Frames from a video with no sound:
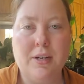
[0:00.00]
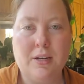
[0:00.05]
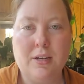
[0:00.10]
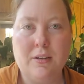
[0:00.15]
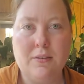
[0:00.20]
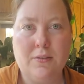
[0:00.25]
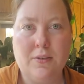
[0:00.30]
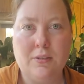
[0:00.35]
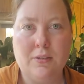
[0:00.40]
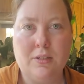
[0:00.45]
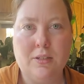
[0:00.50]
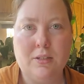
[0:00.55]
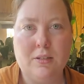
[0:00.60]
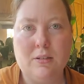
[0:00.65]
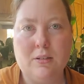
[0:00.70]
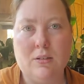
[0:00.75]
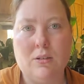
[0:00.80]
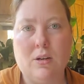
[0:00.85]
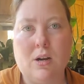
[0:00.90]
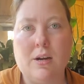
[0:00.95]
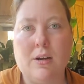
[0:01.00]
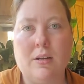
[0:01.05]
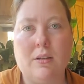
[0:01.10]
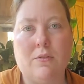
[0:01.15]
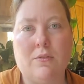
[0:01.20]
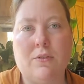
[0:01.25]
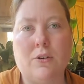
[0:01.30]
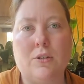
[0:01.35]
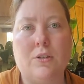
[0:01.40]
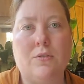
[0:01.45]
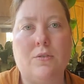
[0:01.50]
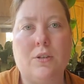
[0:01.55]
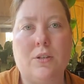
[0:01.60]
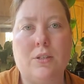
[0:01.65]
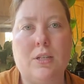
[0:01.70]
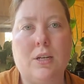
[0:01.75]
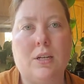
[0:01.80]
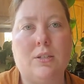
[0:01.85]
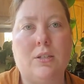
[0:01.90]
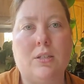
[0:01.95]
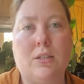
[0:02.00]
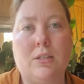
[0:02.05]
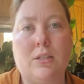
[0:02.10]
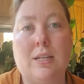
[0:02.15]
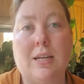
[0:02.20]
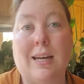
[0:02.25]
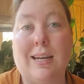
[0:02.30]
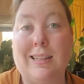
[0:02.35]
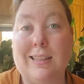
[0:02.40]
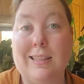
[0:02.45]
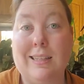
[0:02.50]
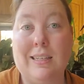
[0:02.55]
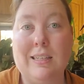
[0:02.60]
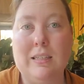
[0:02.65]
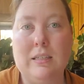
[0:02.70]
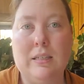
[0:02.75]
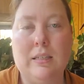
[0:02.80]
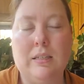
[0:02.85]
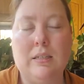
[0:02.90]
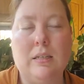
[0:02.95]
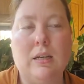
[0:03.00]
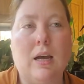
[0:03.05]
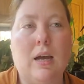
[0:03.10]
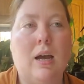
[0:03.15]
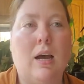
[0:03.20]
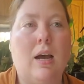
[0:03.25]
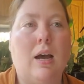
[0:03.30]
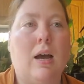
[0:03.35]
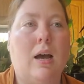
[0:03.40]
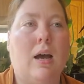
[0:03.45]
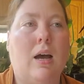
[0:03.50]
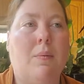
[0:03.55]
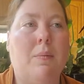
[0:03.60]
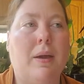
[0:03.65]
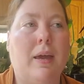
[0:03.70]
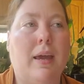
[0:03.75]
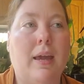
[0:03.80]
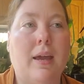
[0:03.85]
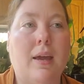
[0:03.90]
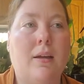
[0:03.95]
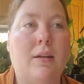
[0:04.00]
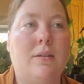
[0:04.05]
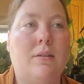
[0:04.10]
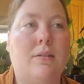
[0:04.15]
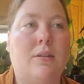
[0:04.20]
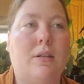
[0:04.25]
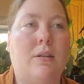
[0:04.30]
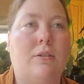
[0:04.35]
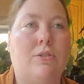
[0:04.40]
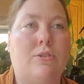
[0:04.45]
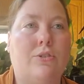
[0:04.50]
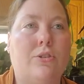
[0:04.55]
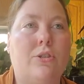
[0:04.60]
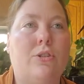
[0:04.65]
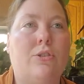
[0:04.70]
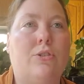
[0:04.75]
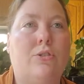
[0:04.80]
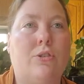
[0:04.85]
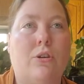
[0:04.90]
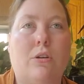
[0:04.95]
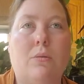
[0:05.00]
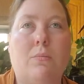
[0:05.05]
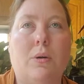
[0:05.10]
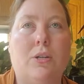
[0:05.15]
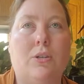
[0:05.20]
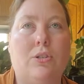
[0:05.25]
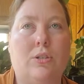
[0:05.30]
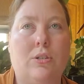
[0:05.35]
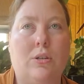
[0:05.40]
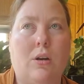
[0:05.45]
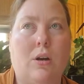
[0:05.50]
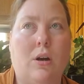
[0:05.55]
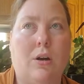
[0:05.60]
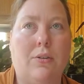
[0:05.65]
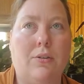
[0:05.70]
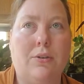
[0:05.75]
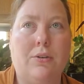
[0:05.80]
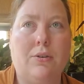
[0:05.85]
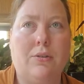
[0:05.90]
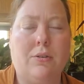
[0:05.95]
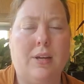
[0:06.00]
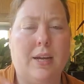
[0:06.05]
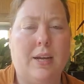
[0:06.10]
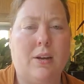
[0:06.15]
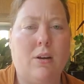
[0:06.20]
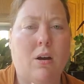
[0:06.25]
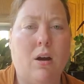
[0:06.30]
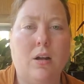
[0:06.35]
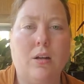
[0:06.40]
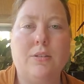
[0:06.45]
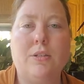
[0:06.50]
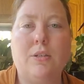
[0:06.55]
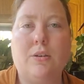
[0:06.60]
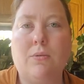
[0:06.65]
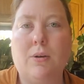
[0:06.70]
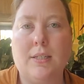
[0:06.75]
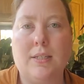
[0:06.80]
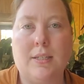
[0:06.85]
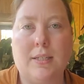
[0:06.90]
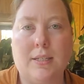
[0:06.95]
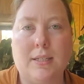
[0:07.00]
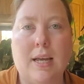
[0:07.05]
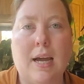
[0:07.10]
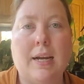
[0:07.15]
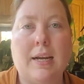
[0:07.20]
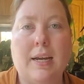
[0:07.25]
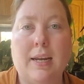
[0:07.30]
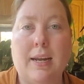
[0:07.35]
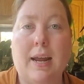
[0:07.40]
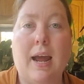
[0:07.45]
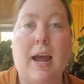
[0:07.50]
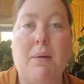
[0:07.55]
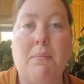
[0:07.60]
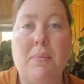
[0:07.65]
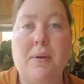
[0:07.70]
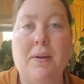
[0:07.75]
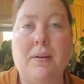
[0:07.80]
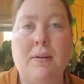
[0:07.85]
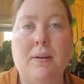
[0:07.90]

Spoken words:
confusing to the dog in the first few sessions, at least. And there's just so much other like consequences that can happen